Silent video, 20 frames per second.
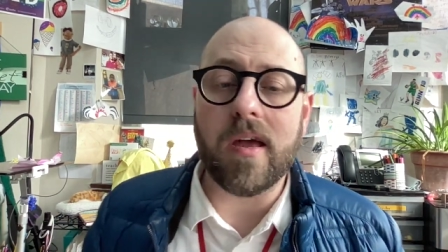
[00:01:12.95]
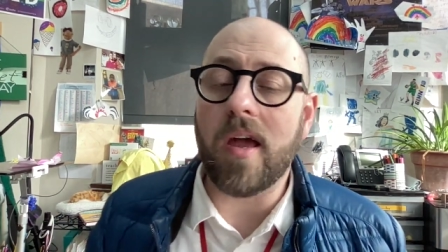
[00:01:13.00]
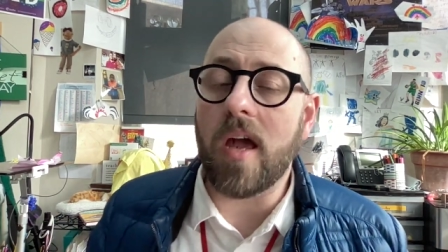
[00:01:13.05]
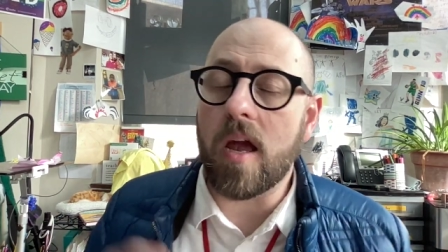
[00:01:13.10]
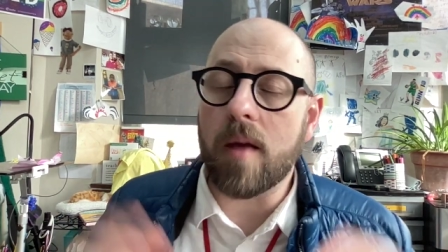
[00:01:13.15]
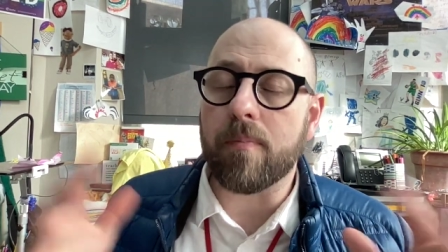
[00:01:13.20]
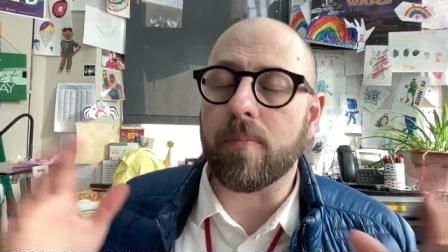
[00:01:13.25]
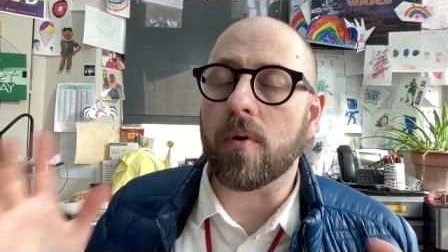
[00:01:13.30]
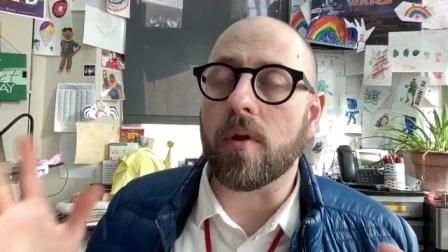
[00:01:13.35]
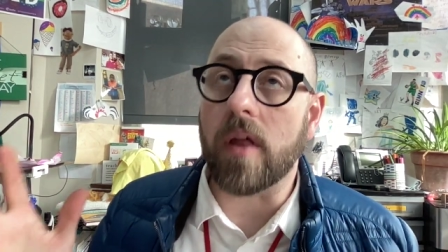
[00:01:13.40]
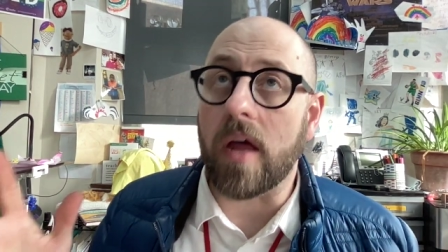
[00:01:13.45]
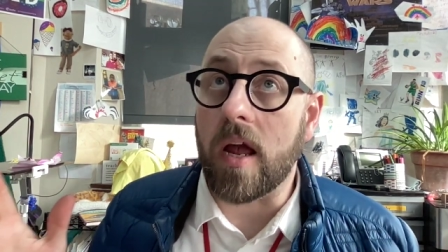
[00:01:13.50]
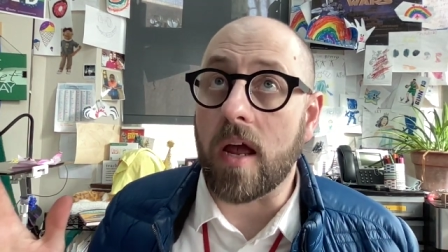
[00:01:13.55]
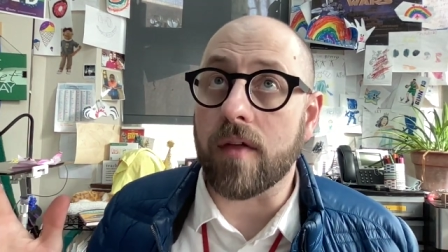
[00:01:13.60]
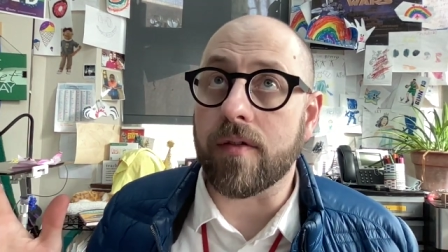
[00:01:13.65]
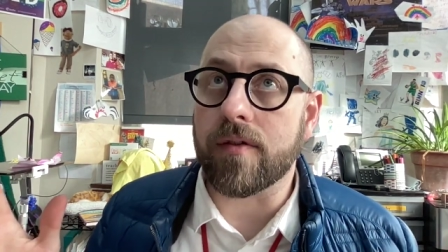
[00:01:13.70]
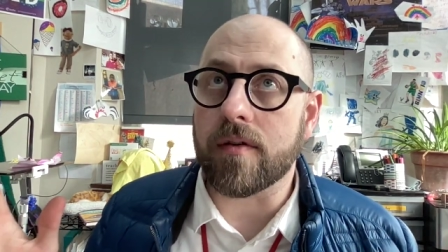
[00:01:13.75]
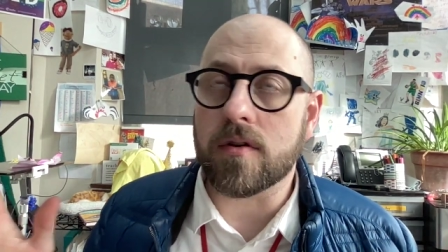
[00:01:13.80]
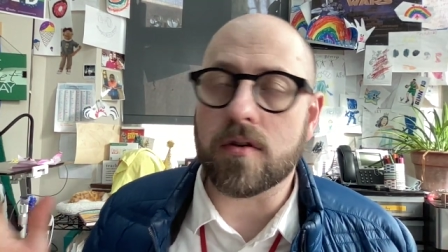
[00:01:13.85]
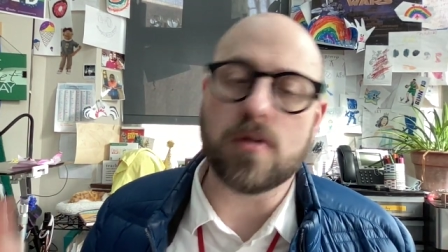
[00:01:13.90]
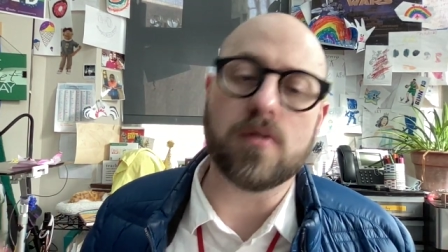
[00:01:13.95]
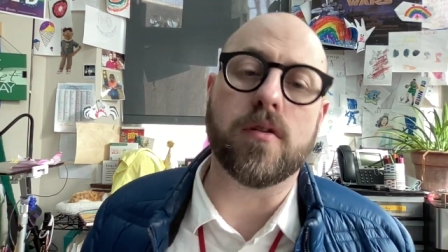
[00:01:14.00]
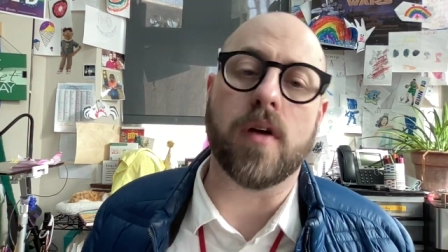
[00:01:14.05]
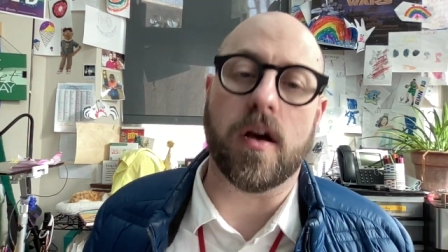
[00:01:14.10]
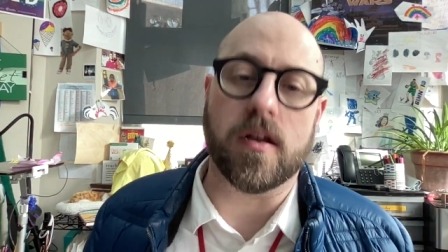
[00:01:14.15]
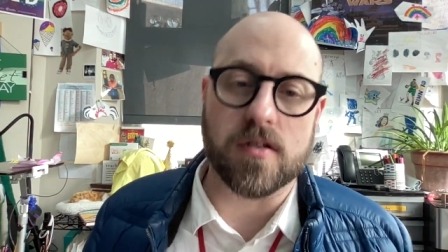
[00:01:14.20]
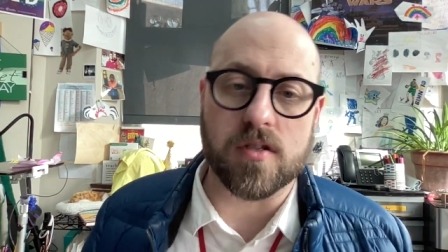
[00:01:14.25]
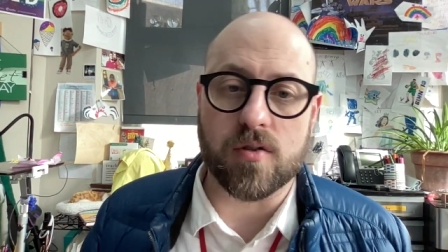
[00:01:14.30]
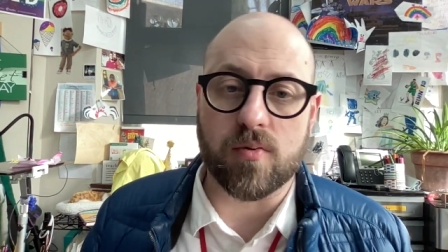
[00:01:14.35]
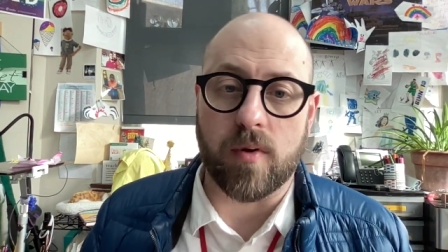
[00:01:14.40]
April 8th,
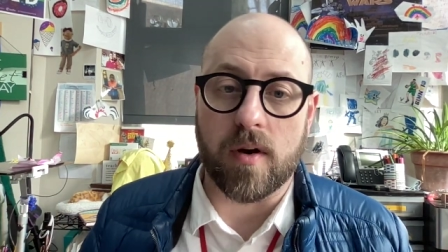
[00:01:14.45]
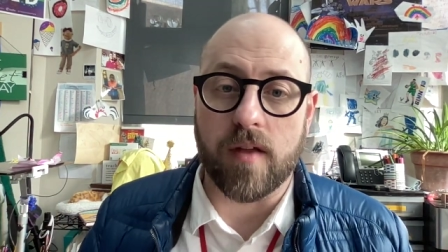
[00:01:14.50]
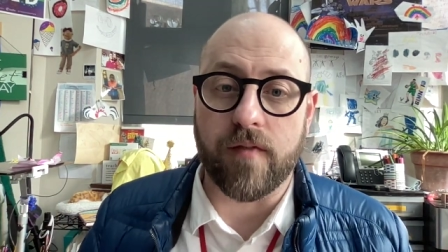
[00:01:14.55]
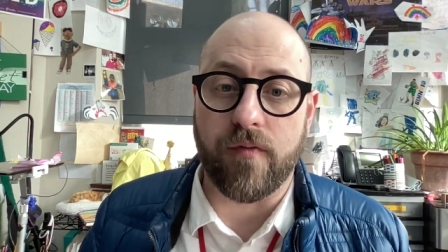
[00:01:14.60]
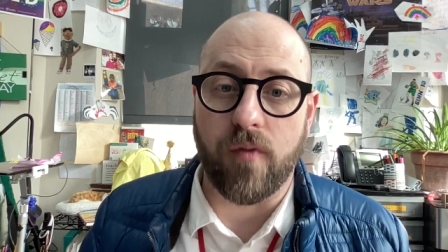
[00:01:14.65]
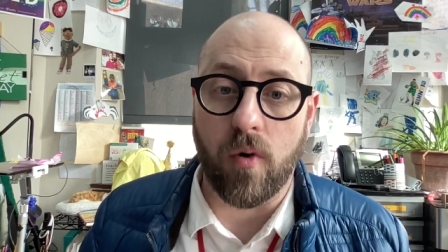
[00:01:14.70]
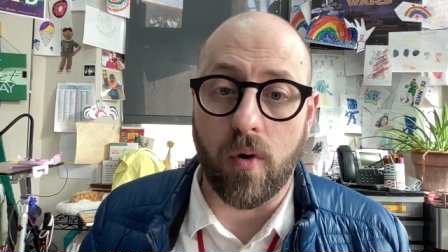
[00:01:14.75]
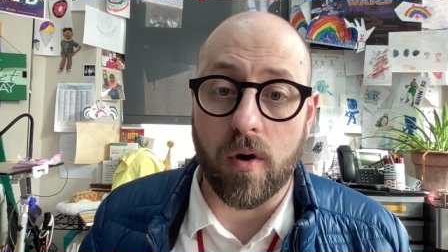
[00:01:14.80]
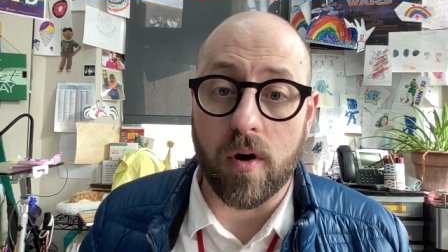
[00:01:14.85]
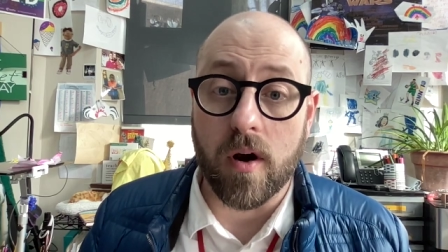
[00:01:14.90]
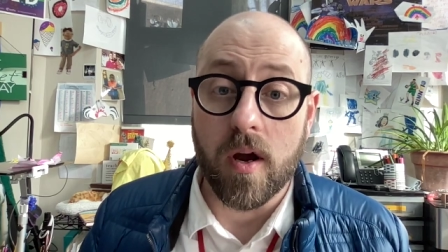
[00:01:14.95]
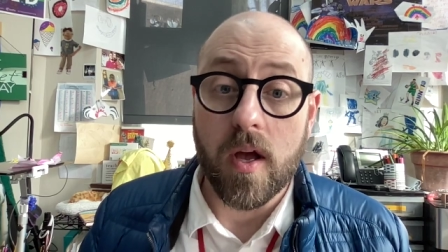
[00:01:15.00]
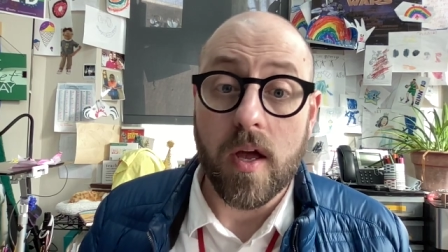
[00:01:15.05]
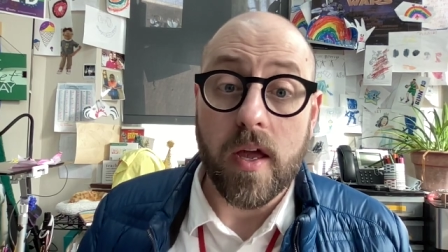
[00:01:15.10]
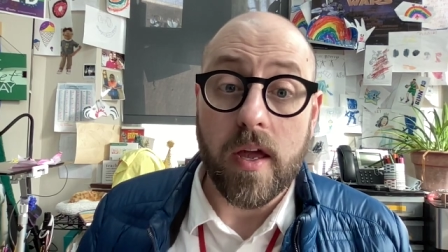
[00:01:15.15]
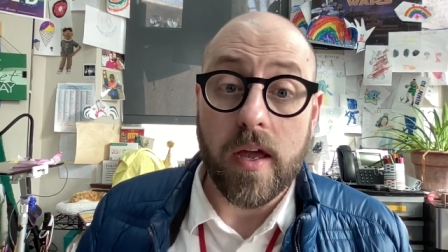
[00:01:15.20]
2024,